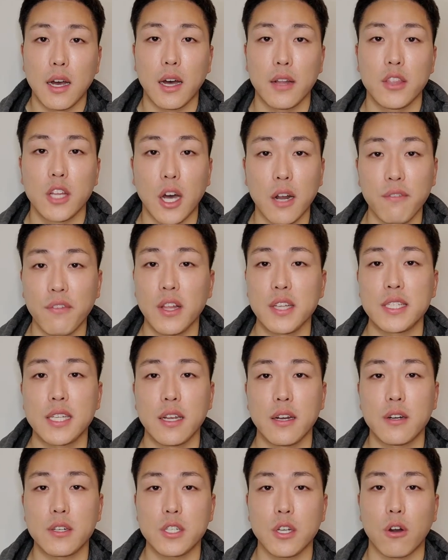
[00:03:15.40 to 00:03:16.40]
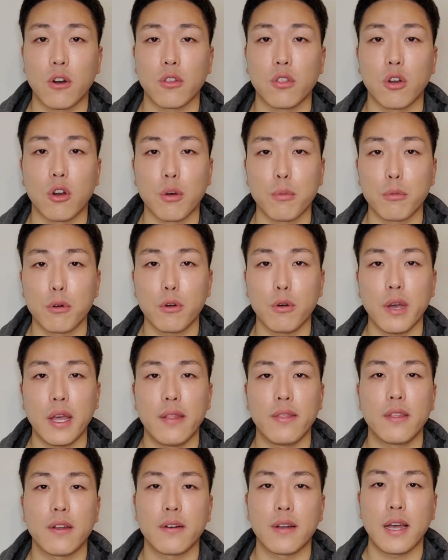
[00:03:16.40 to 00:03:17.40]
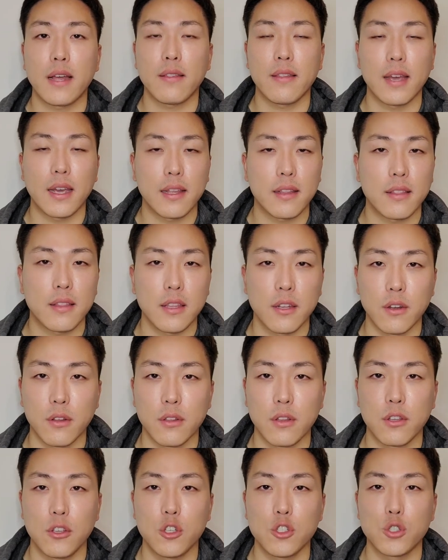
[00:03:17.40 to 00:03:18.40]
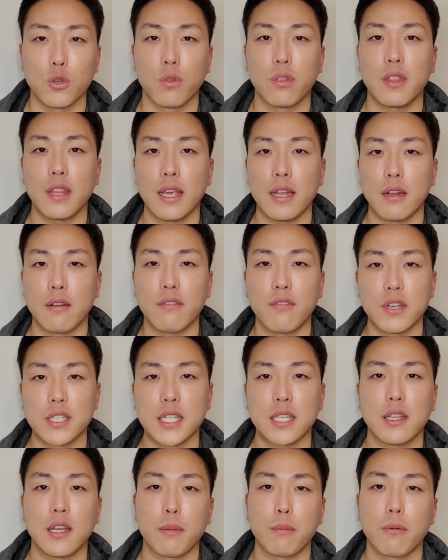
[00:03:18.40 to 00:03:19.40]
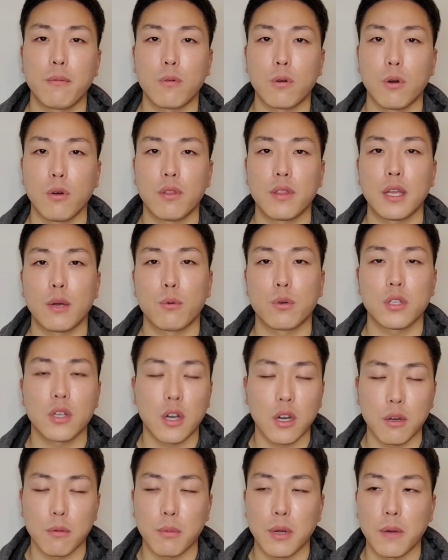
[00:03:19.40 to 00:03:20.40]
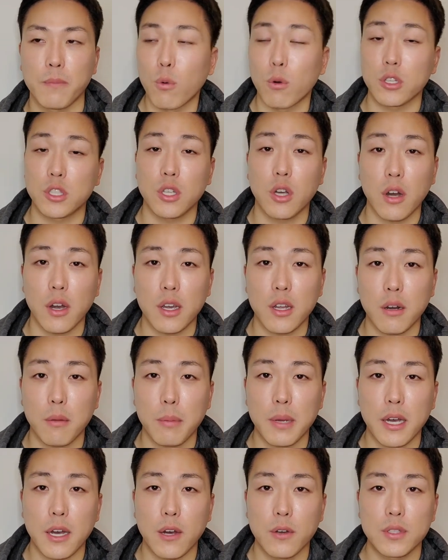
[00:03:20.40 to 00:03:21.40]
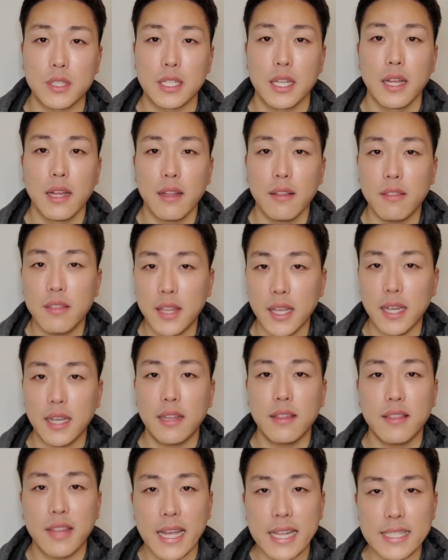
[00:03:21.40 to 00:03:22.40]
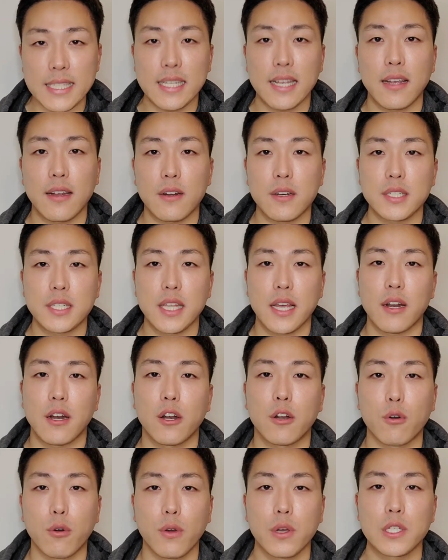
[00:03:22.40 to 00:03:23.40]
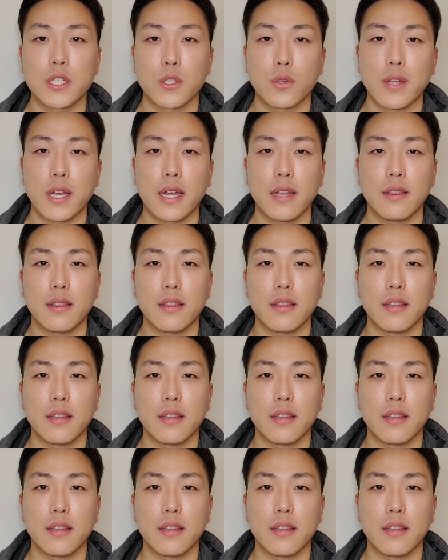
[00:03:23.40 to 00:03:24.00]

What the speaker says: Non-vellus hairs are terminal, and they're not like, the usual thin and fuzzy type of growth that we're talking about. We're talking about thick, dense hairs that are growing so that,